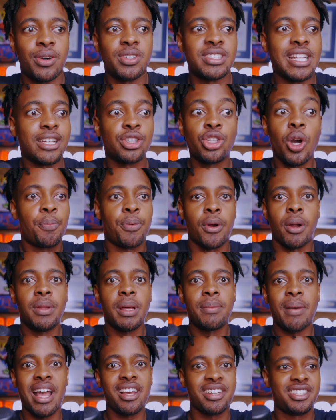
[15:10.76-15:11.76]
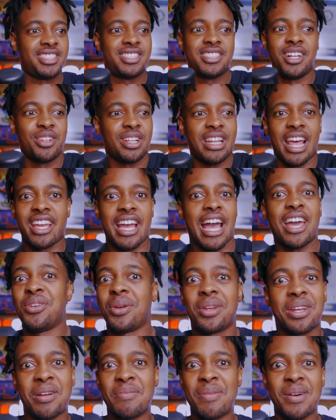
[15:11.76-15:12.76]
I was like, no problem. I still, like, I
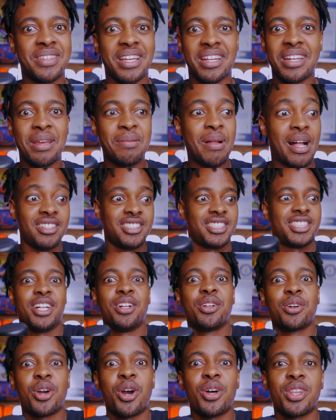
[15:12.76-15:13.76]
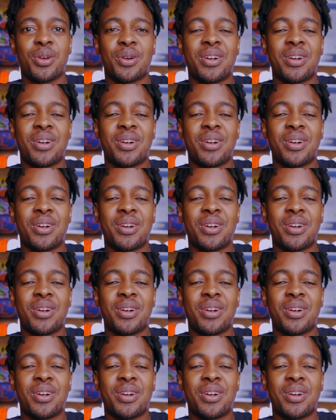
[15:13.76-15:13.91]
don't care about that name. I'll still go.